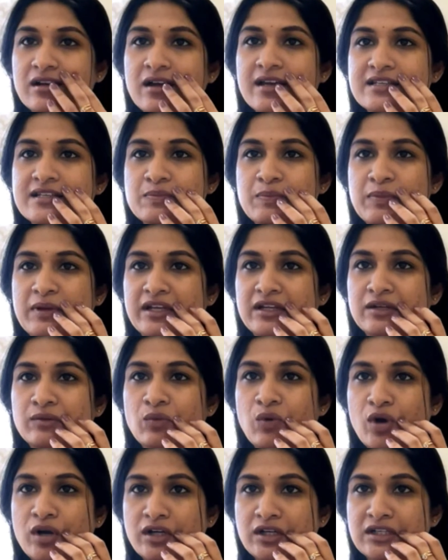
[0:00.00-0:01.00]
explain
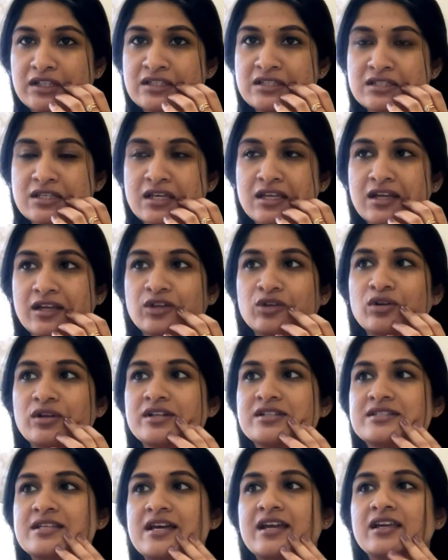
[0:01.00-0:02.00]
what is
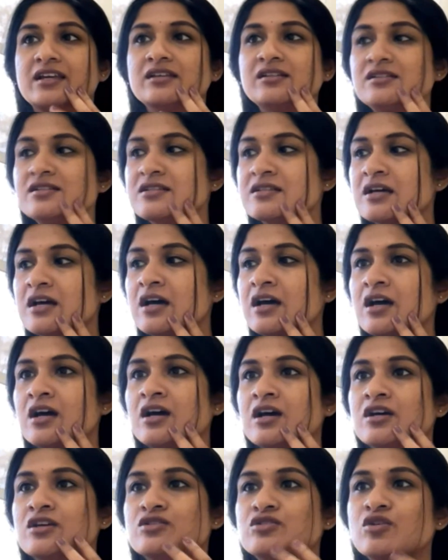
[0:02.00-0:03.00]
irregular cycles.
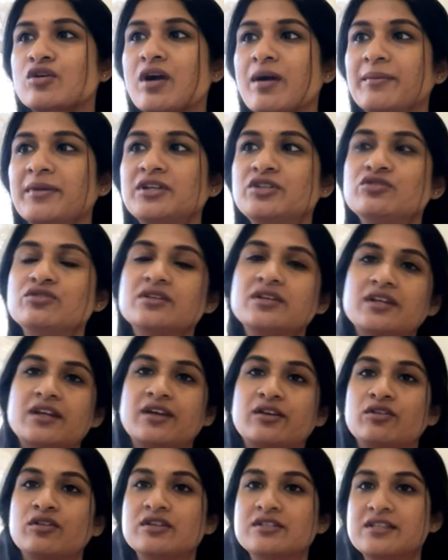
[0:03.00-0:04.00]
So coming to the
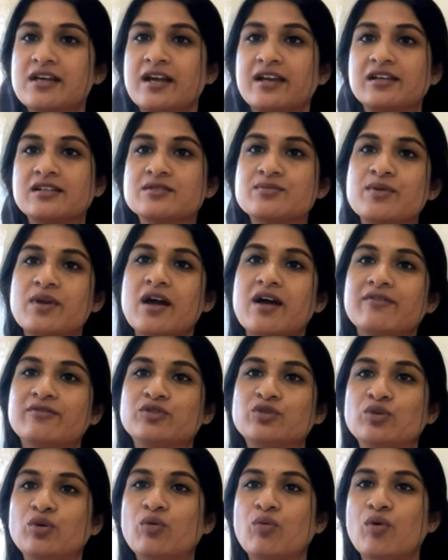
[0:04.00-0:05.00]
irregular cycles, we
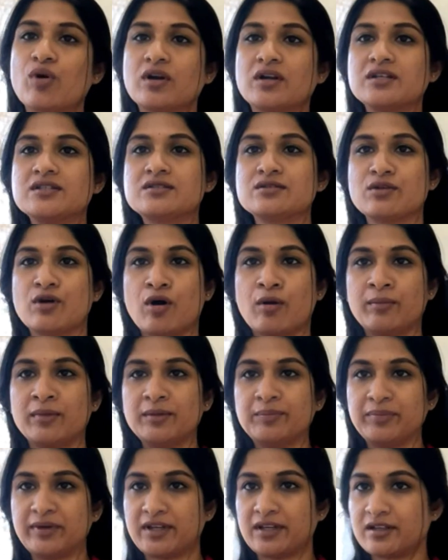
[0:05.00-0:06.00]
have to know what is
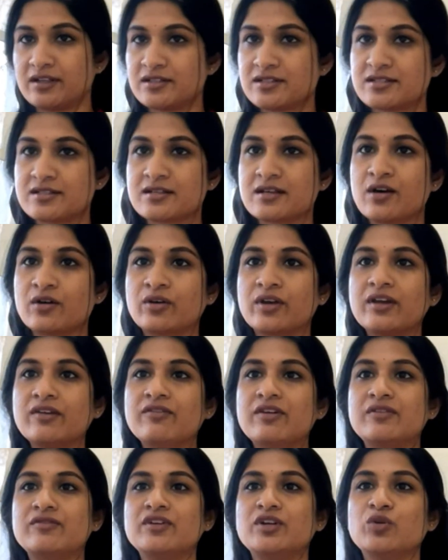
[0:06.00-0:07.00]
normal periods. Okay,
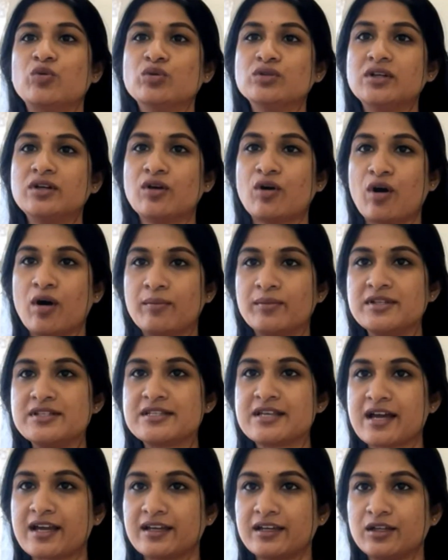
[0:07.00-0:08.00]
when we know the normal
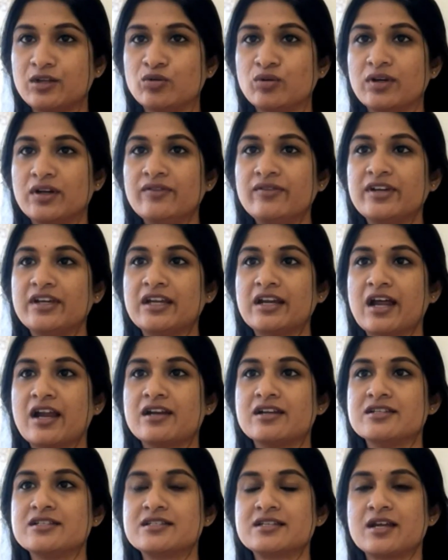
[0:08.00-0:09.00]
cycle only, we can
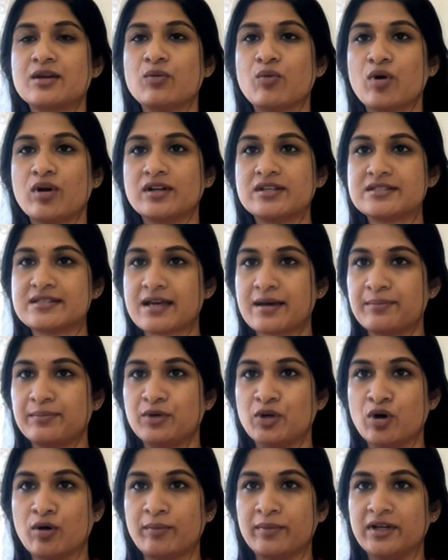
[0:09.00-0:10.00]
understand what is
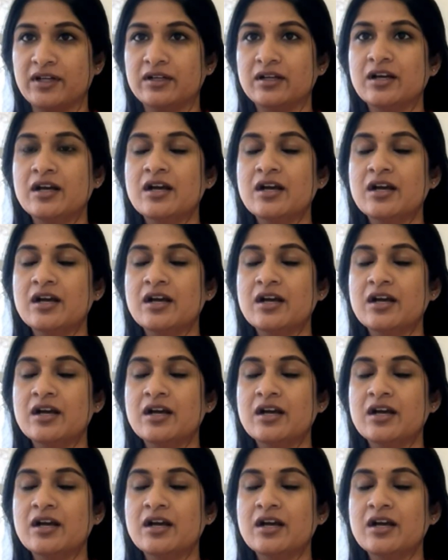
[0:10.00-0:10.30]
abnormal.